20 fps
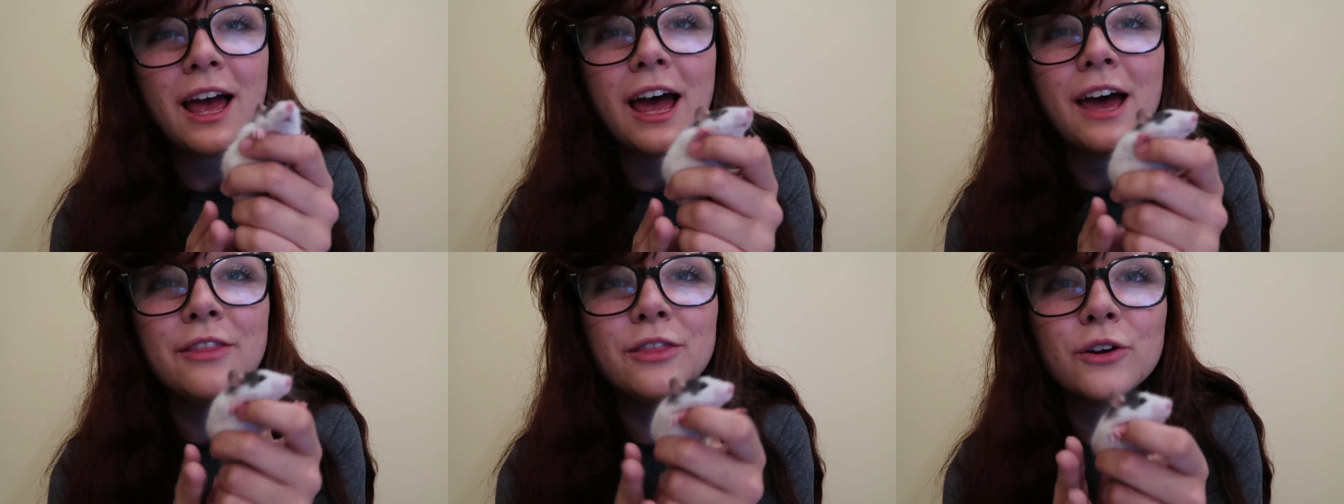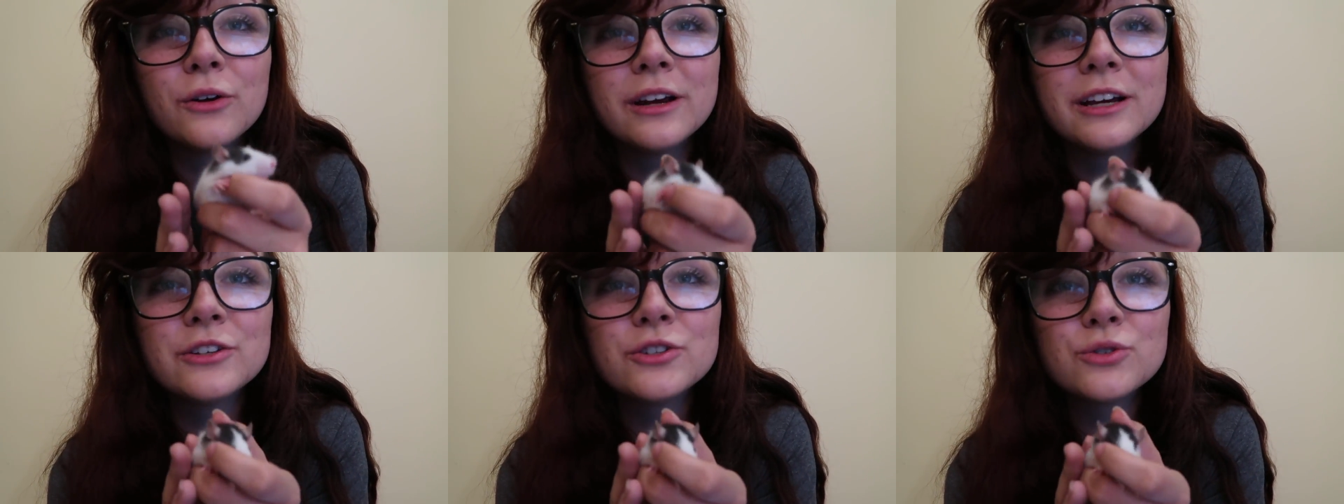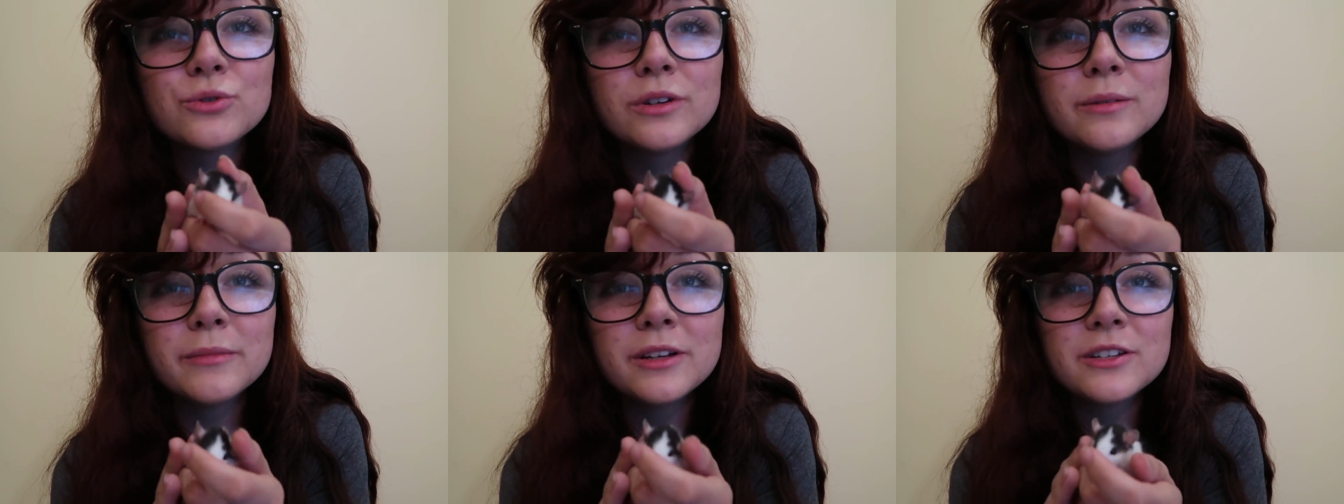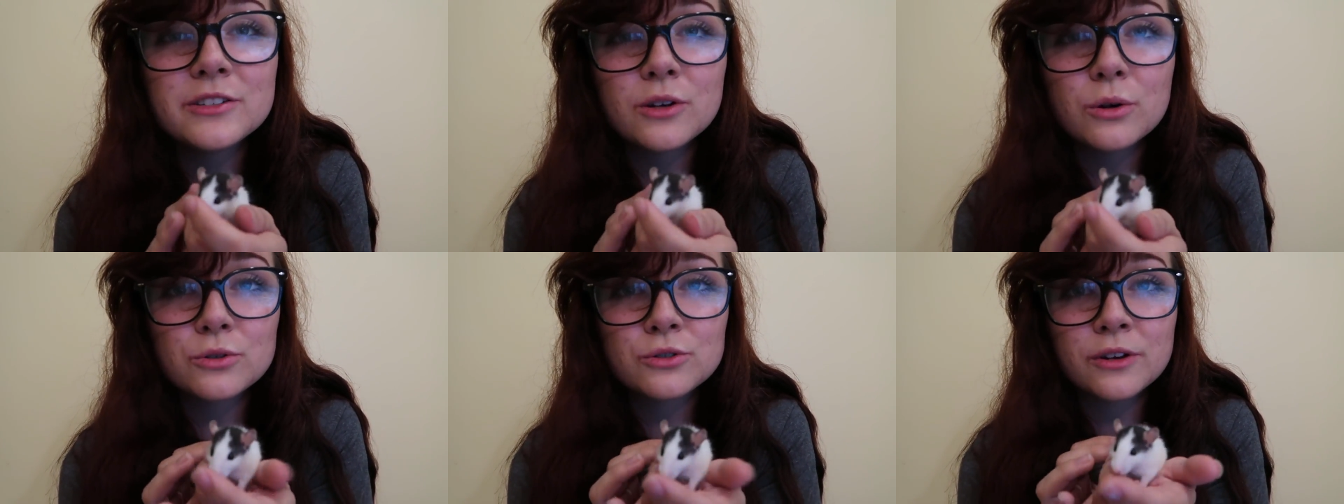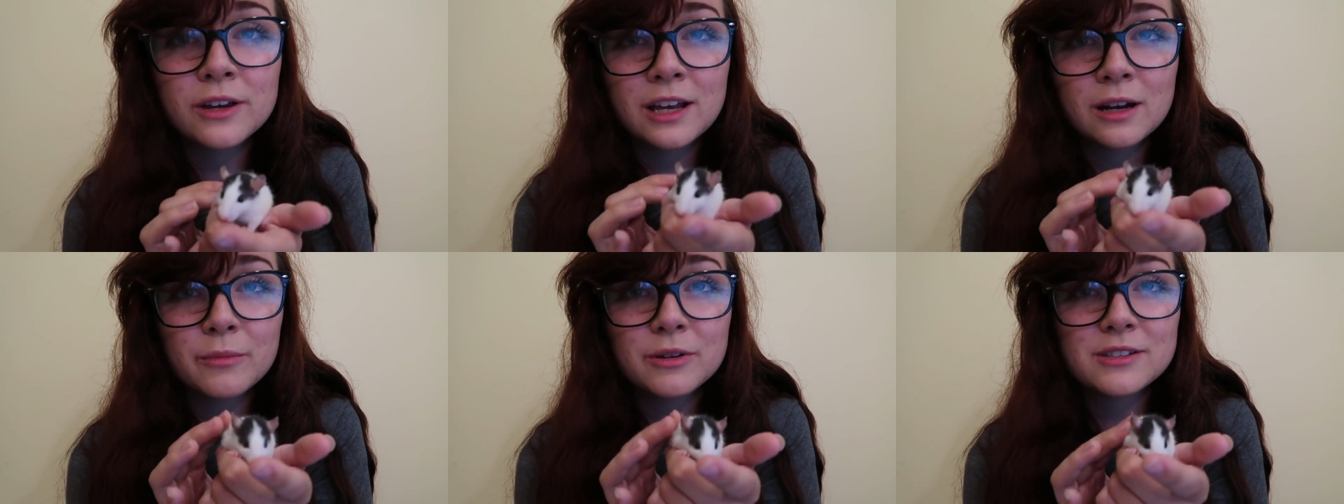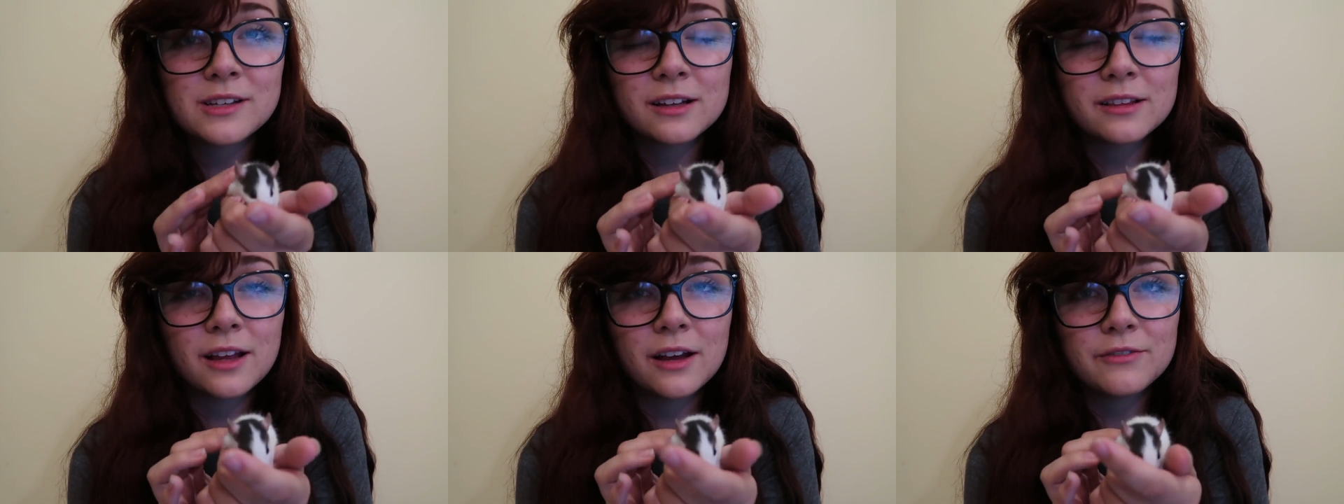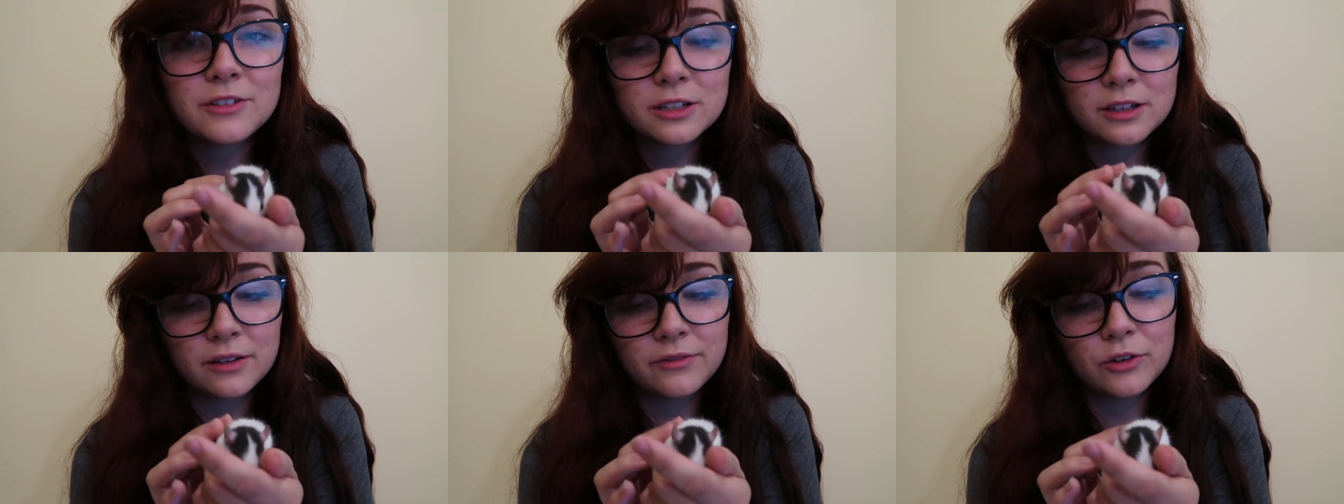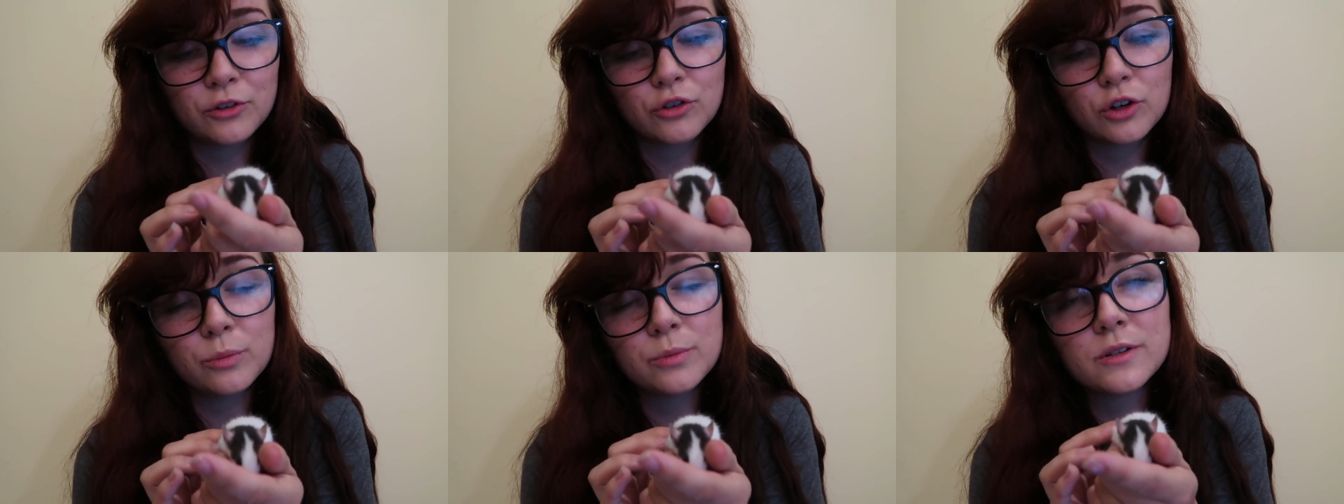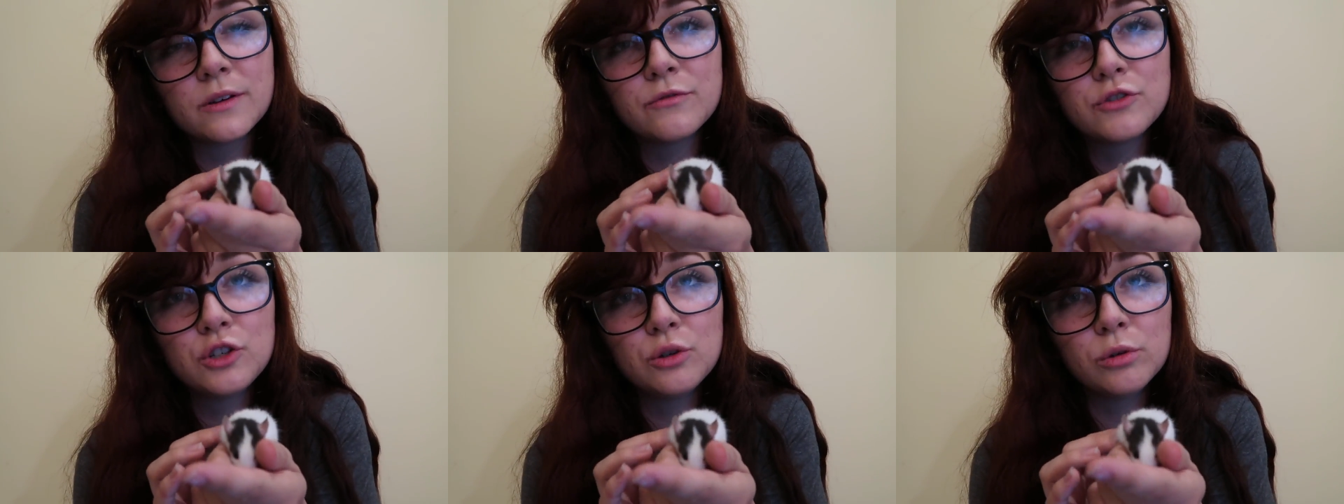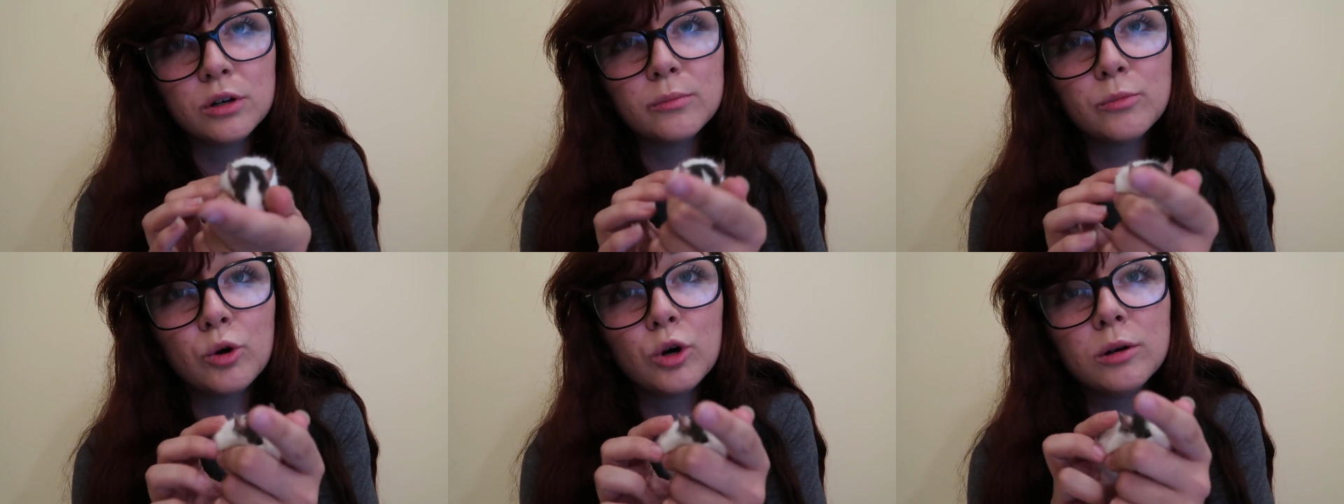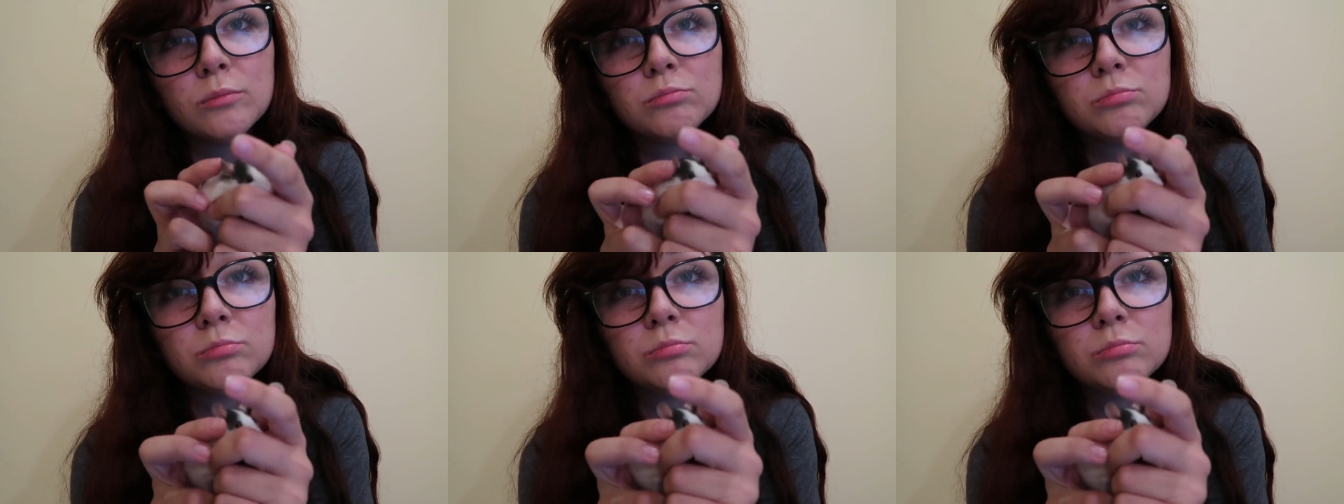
and they're extremely social animals that love to live in groups of two or more.